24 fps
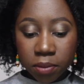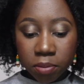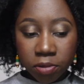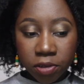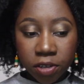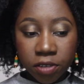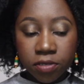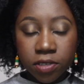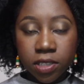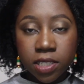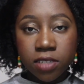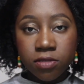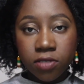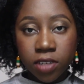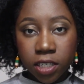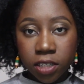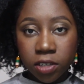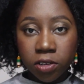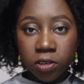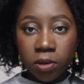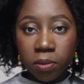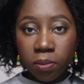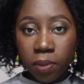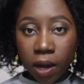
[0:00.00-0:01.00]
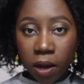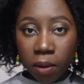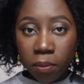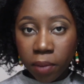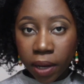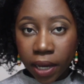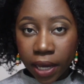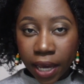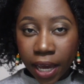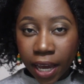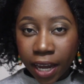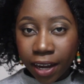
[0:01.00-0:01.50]
previous video about
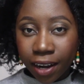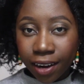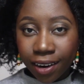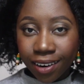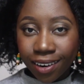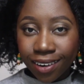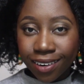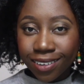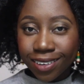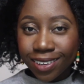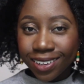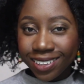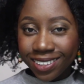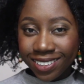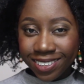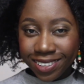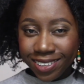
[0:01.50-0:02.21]
my hair